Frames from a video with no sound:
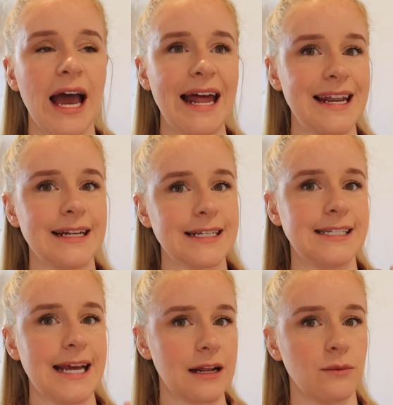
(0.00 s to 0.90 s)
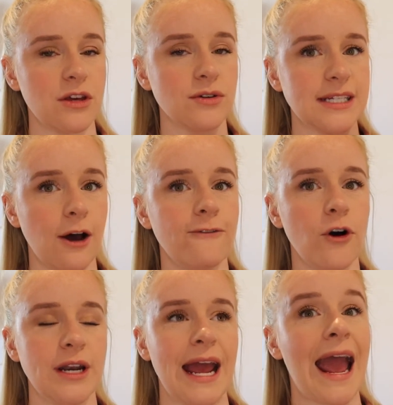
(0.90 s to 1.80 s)
and an understanding with yourself
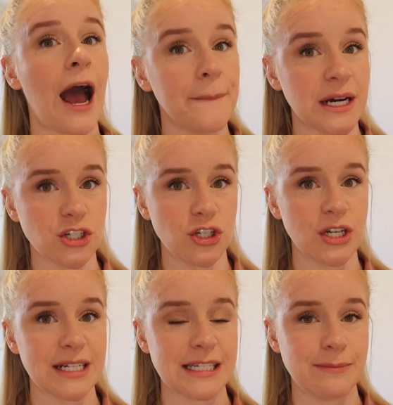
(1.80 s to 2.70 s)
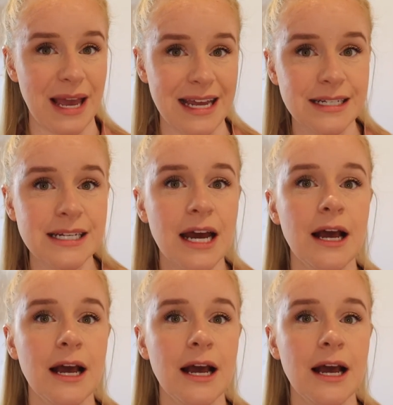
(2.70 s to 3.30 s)
on how much you can spend,